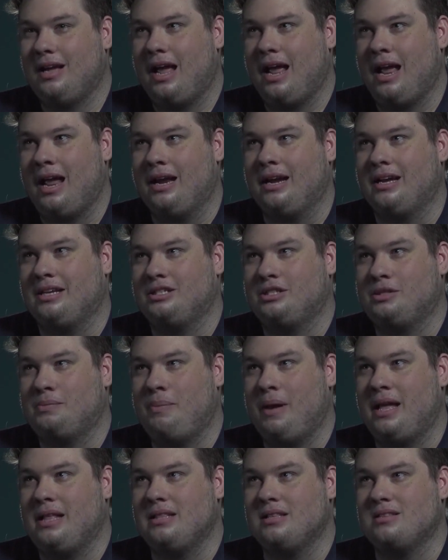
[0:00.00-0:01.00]
and I
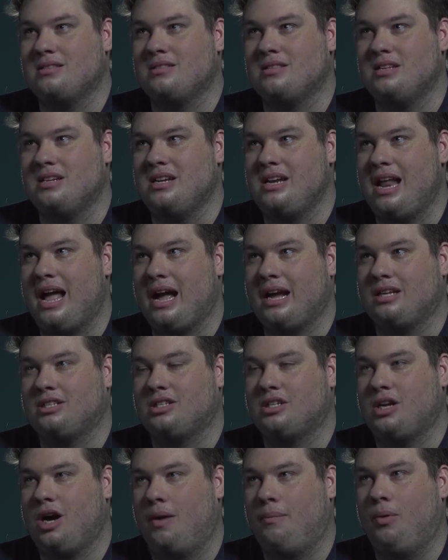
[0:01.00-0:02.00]
spent the
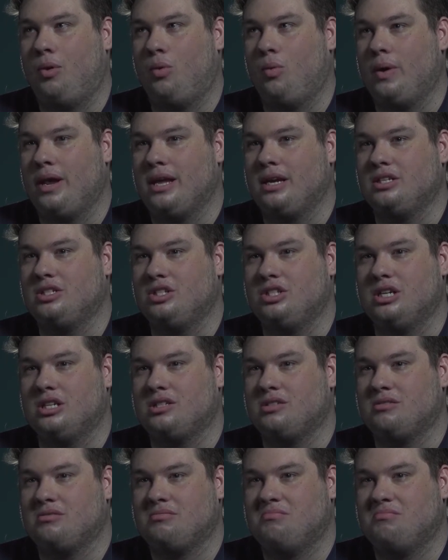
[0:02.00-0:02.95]
next couple weeks just